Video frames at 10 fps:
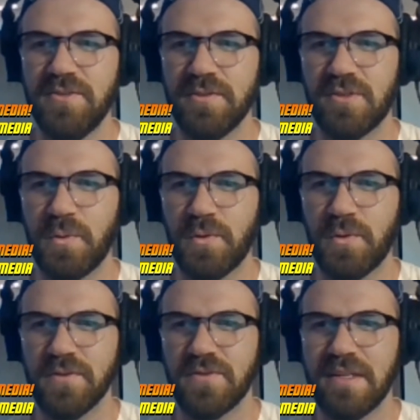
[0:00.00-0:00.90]
to
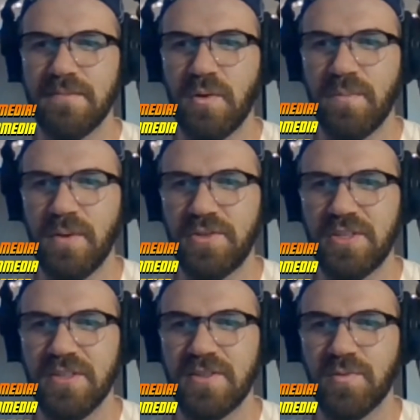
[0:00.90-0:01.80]
explore those same
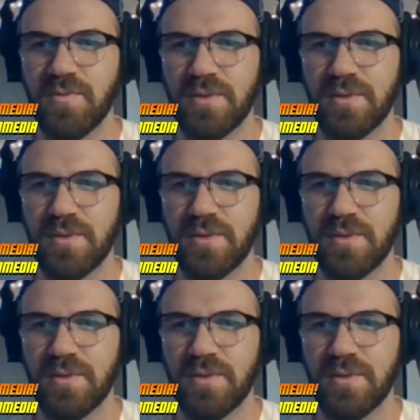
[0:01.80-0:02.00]
emotions